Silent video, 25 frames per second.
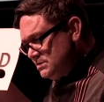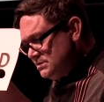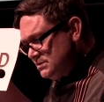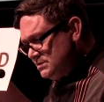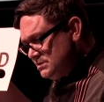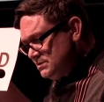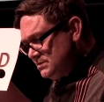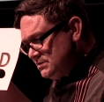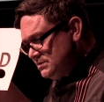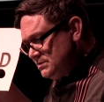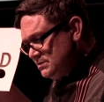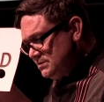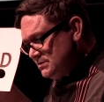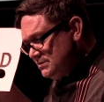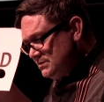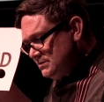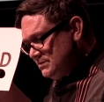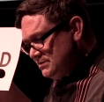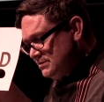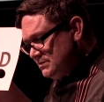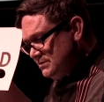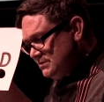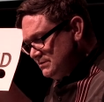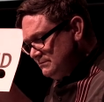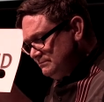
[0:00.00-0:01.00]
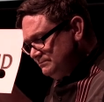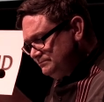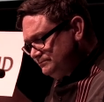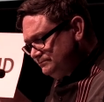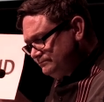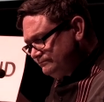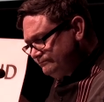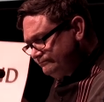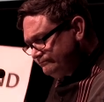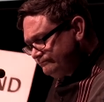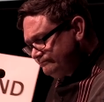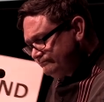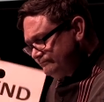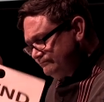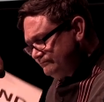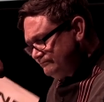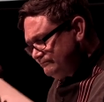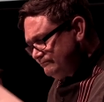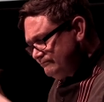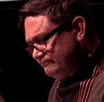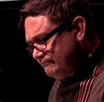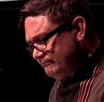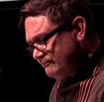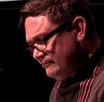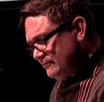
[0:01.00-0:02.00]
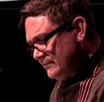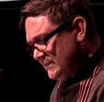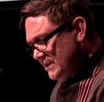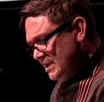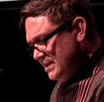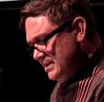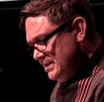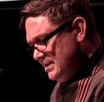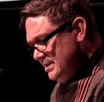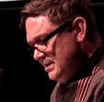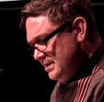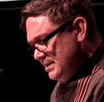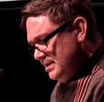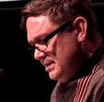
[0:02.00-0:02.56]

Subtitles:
(no one is talking)